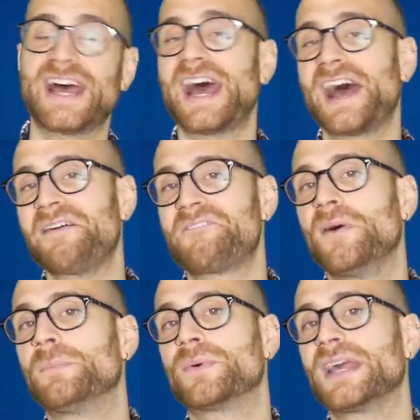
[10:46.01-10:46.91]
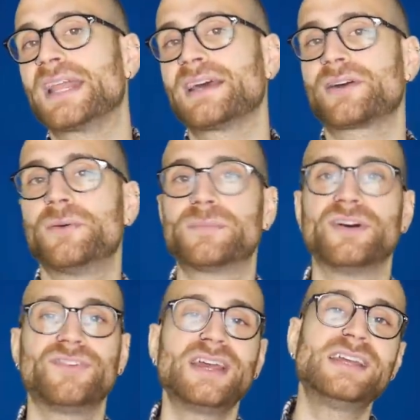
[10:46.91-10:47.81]
at Football Yannick on
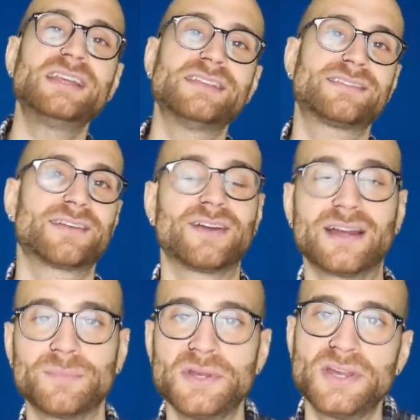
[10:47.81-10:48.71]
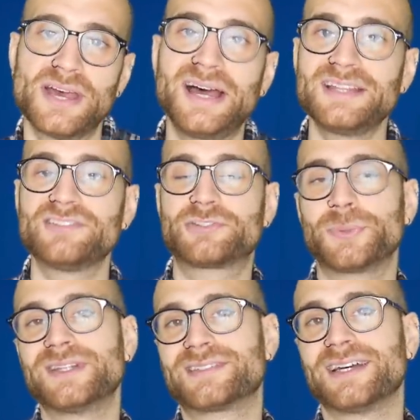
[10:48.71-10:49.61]
both Instagram and
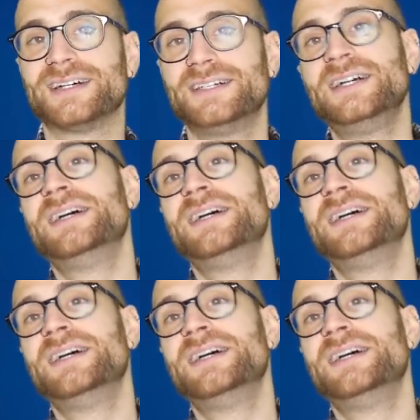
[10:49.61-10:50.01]
Twitter.